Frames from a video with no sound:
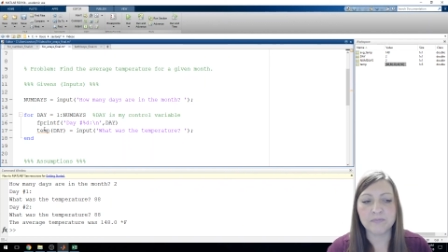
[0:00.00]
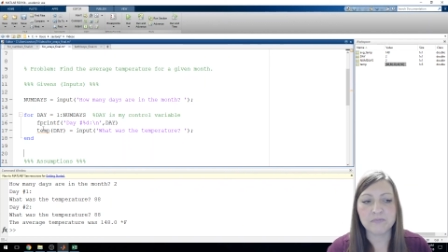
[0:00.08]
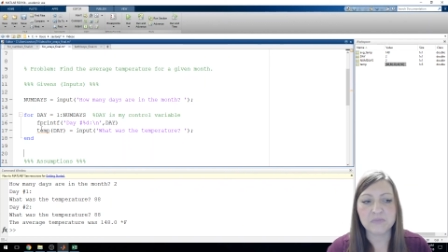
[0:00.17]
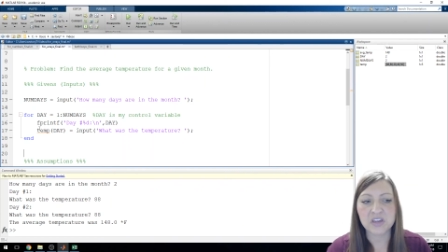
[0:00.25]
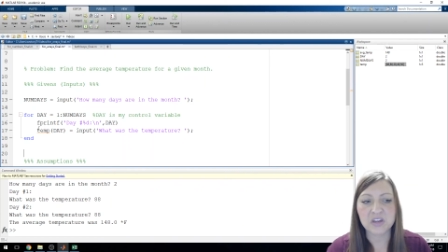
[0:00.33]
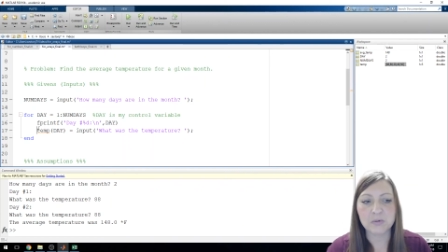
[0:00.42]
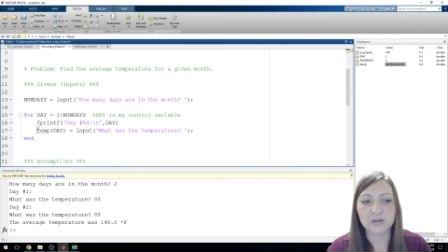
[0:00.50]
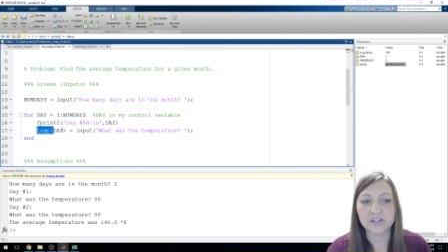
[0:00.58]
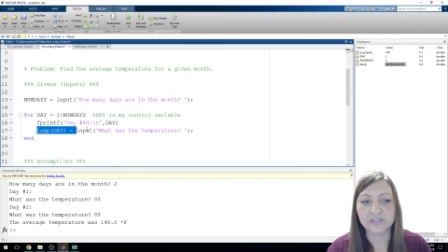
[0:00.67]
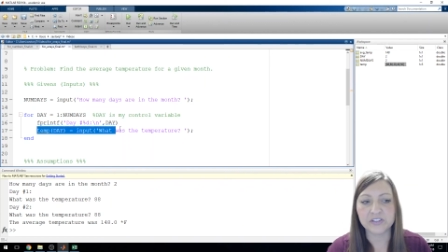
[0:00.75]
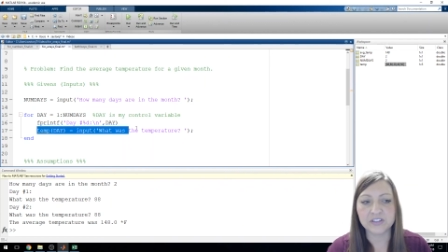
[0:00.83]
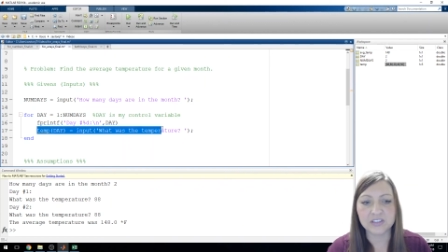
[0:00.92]
Think about
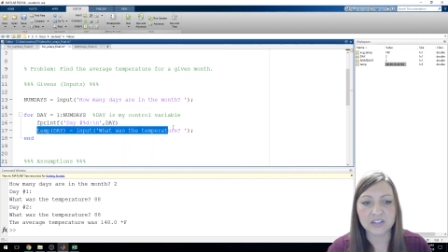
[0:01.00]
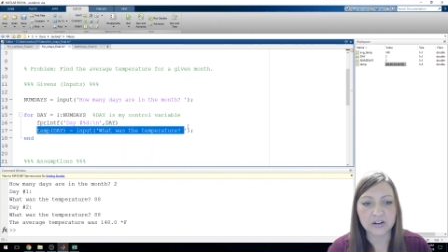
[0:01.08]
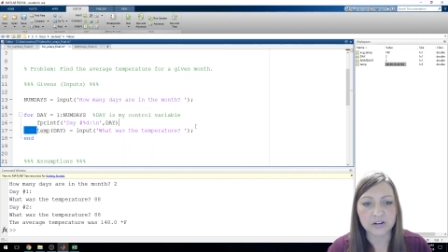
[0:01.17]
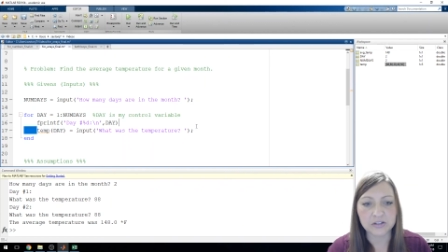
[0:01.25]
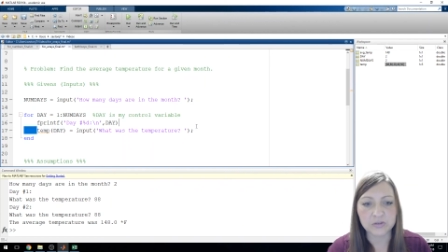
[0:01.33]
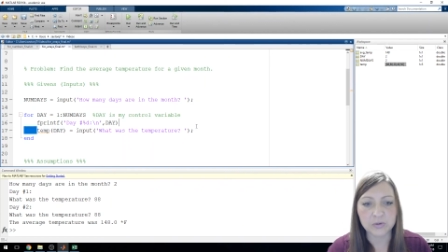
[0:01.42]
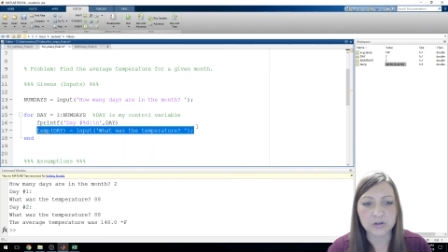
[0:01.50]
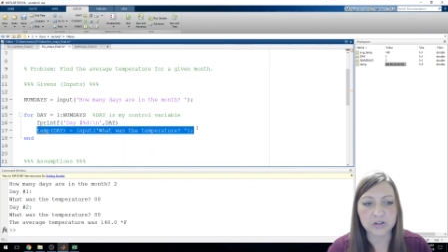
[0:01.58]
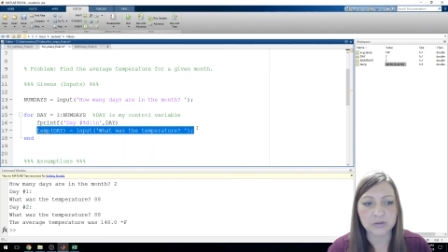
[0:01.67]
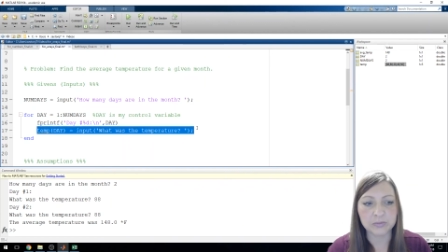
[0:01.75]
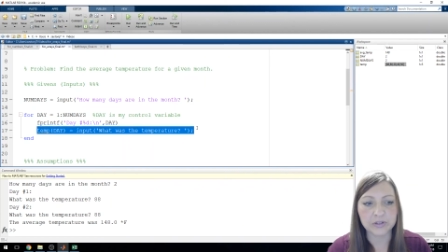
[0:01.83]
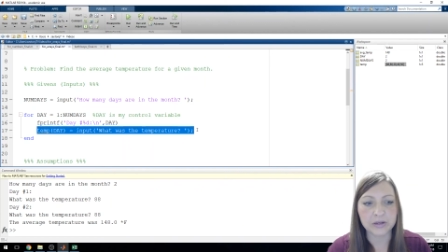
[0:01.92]
different scenarios where you
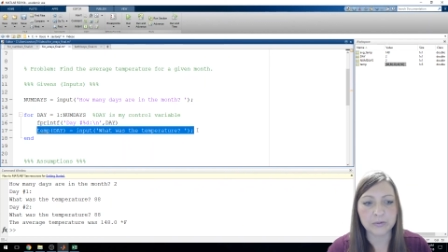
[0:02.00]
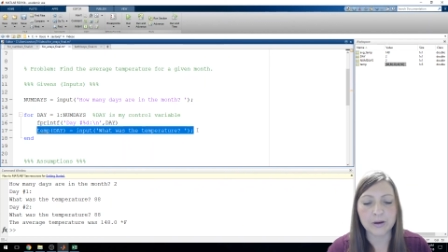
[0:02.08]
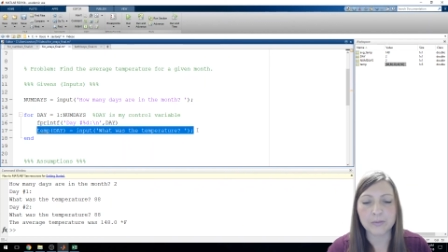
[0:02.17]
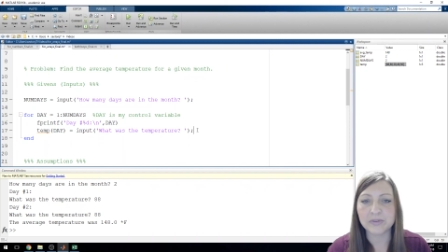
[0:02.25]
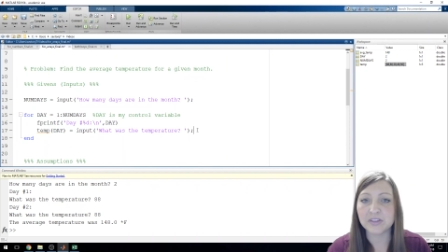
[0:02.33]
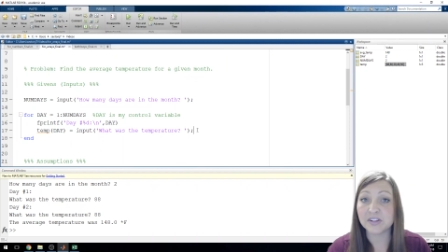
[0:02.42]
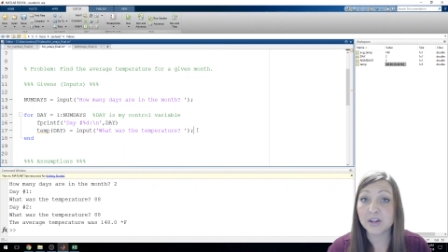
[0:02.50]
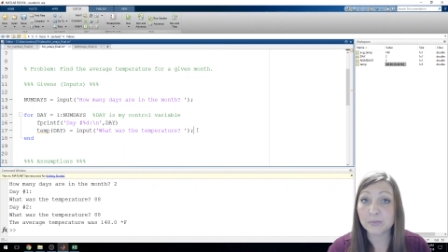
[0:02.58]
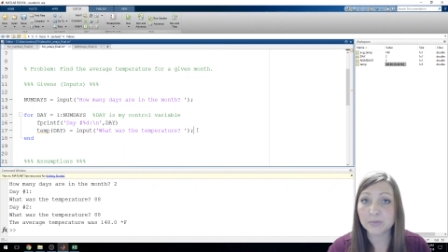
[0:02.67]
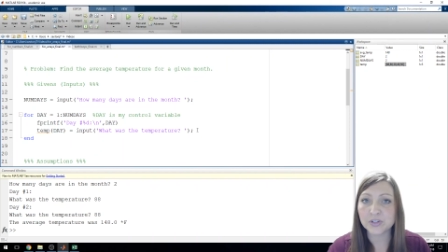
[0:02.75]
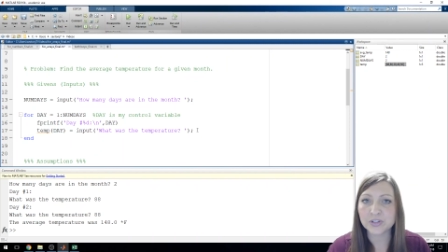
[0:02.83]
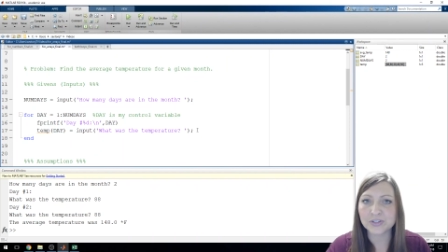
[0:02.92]
could play around with the
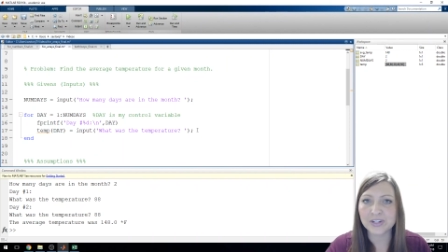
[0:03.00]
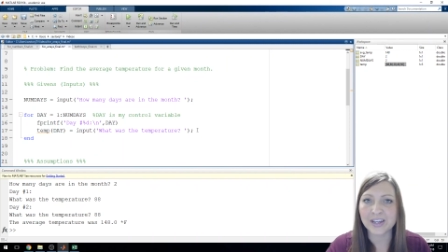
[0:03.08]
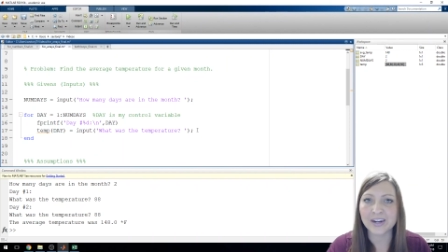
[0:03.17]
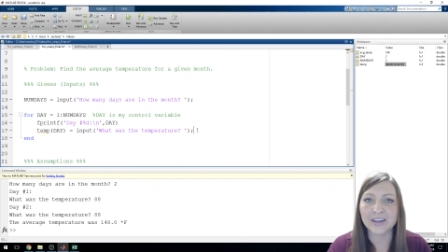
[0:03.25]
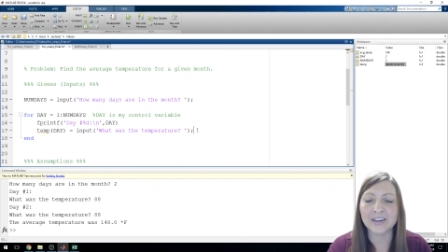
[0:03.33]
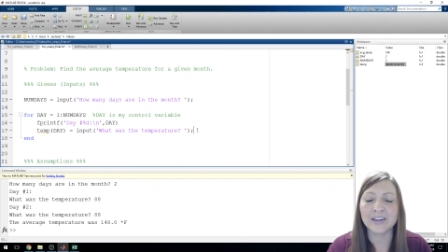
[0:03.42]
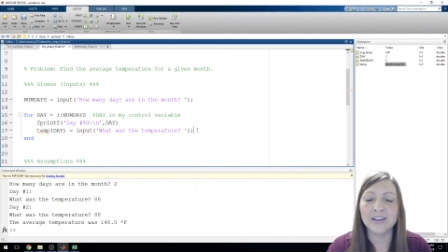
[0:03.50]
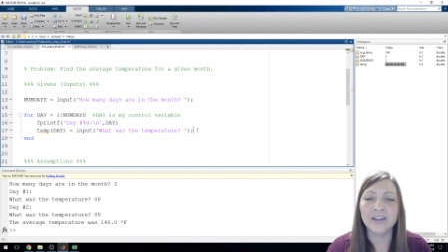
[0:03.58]
temperature data.